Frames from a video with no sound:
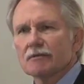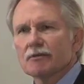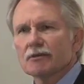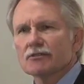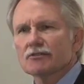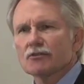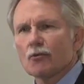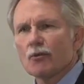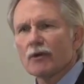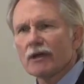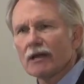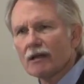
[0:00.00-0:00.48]

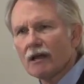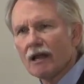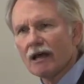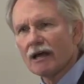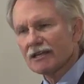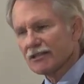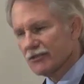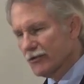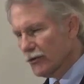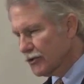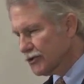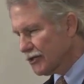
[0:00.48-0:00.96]
But to
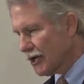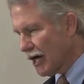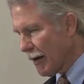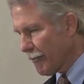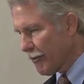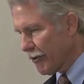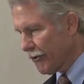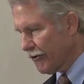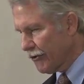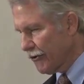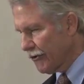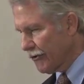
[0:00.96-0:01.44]
realize those
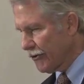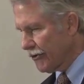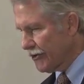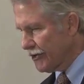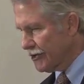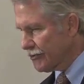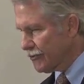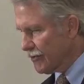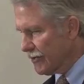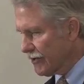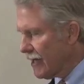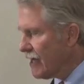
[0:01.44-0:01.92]

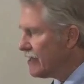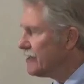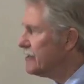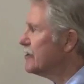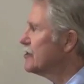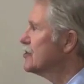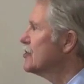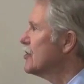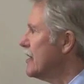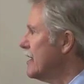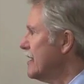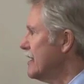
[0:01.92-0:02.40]
opportunities, we've got
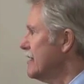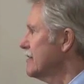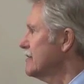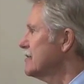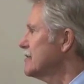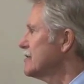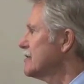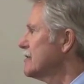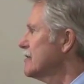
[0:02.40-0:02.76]
to change.